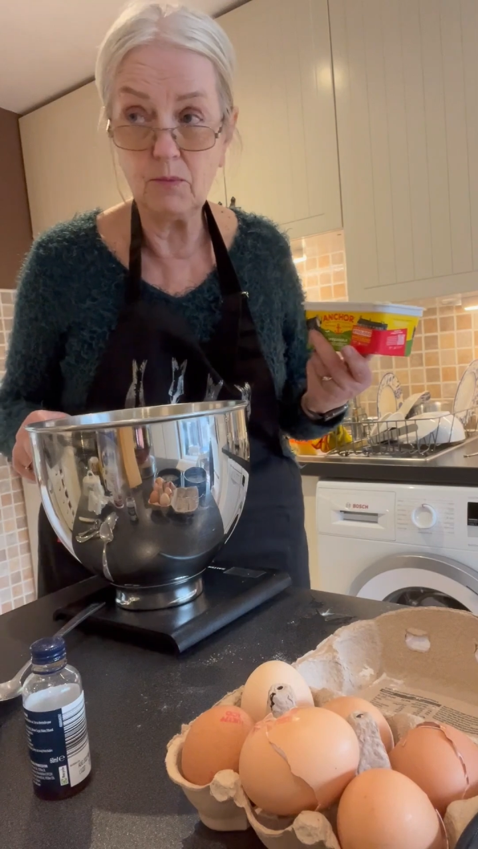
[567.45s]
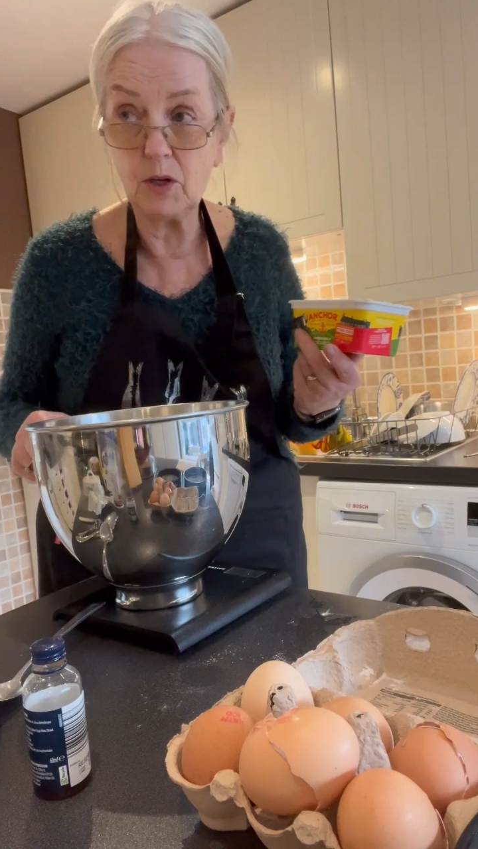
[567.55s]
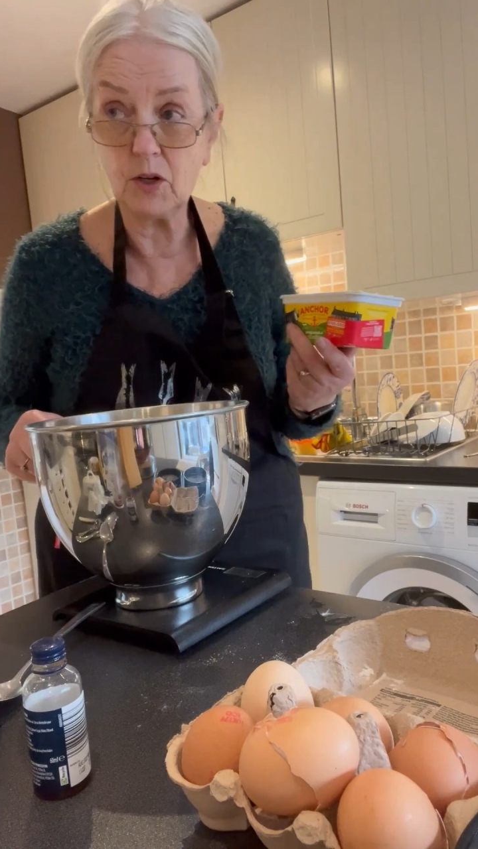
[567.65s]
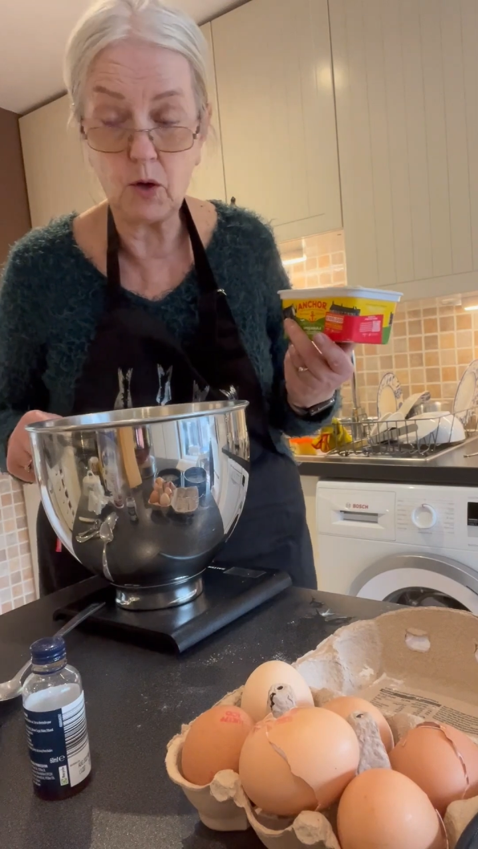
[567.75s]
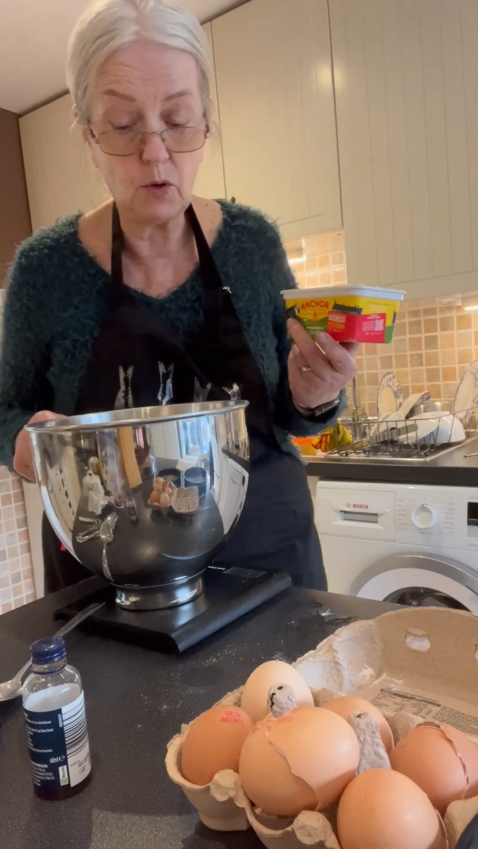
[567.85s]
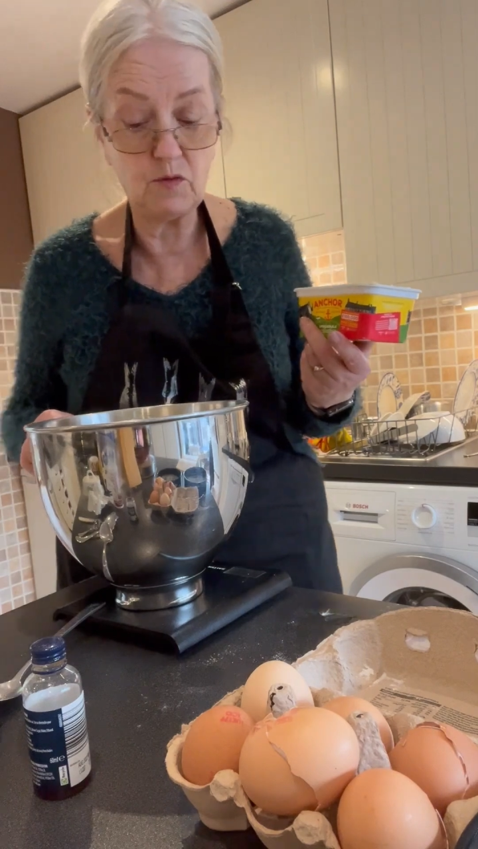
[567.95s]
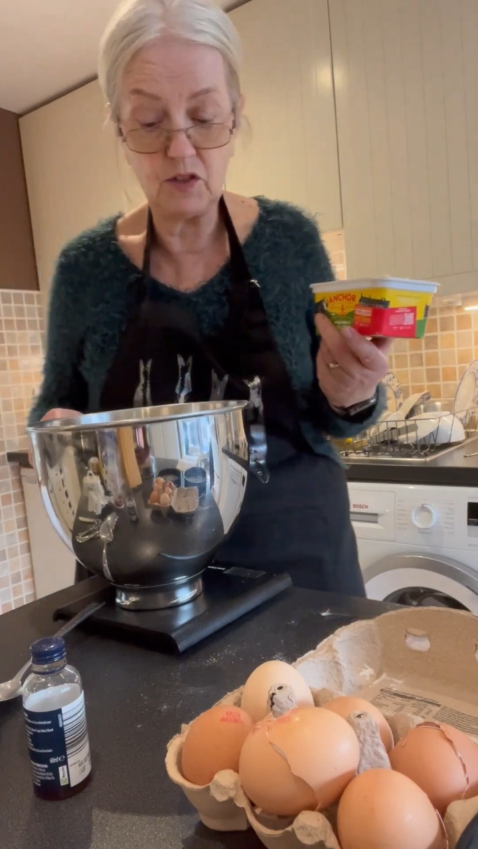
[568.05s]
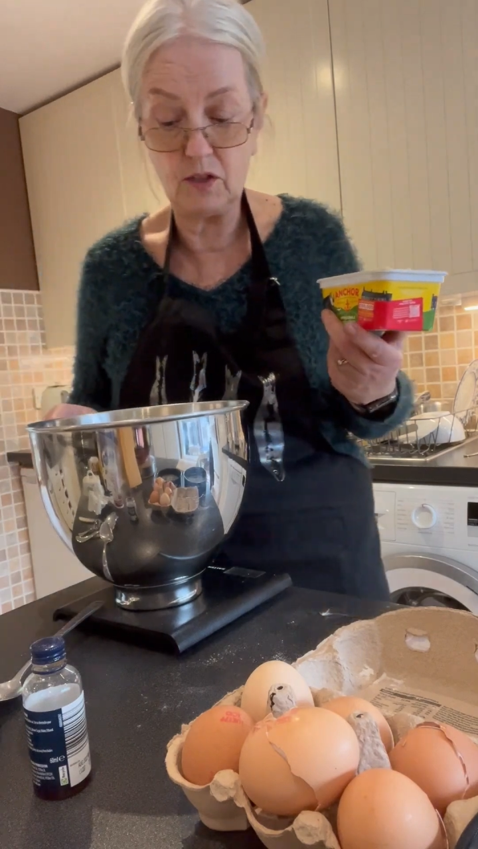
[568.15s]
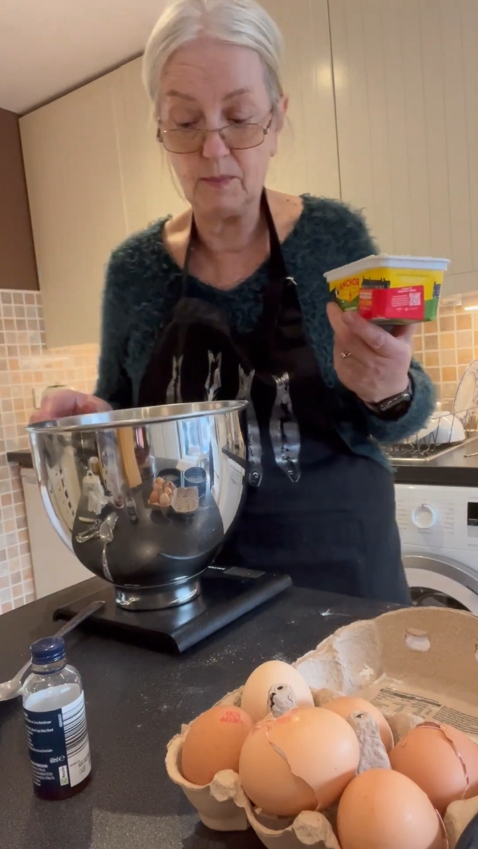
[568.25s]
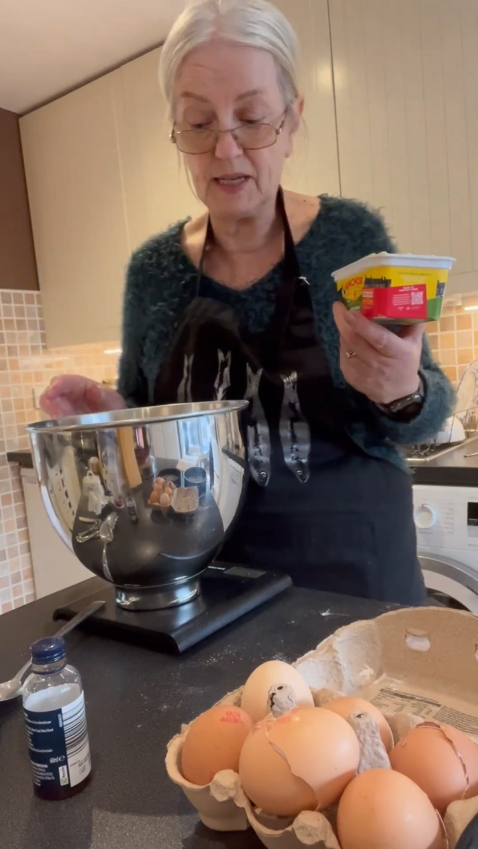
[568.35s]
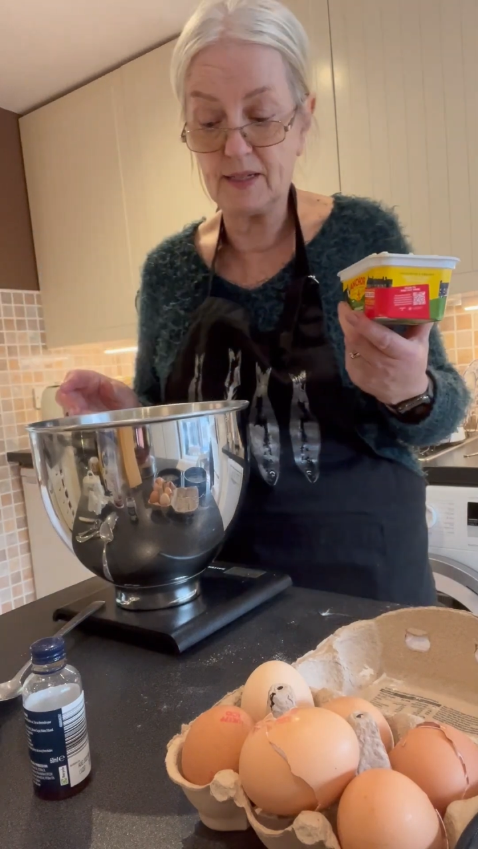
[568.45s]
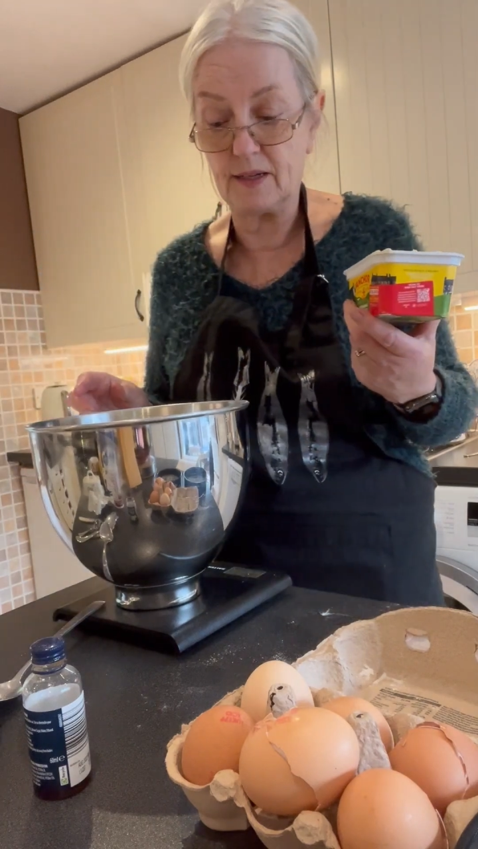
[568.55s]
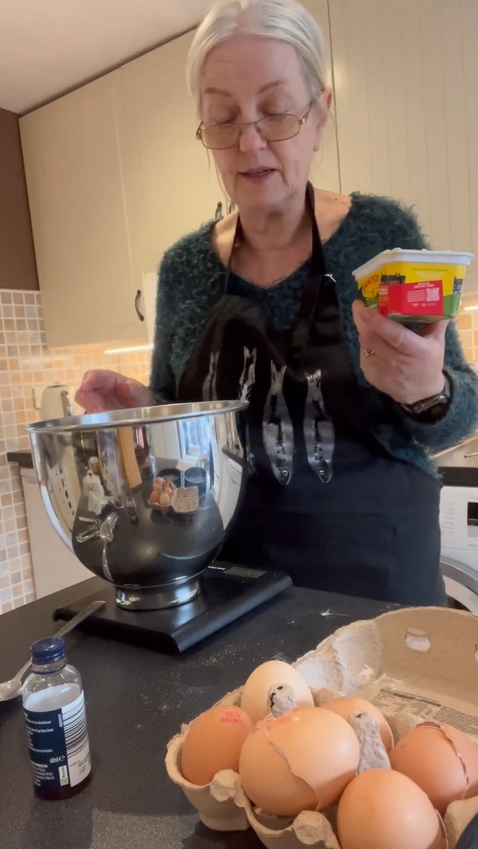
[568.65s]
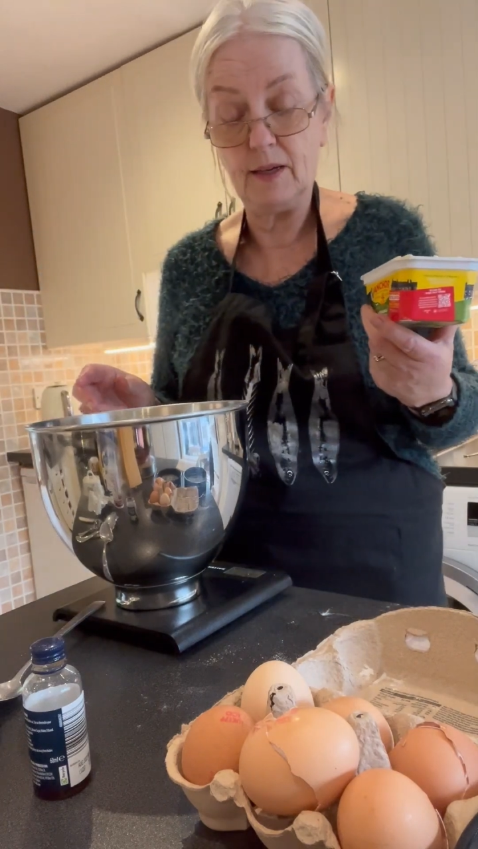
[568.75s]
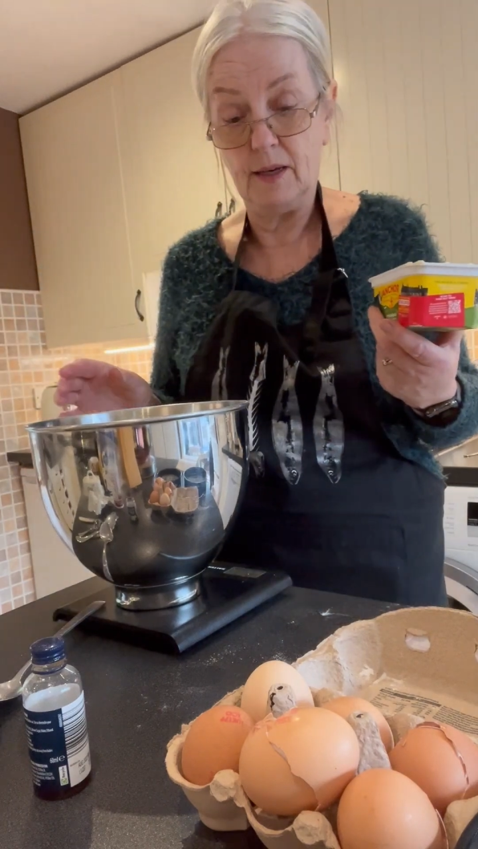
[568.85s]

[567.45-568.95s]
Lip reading: going to go over to the mixer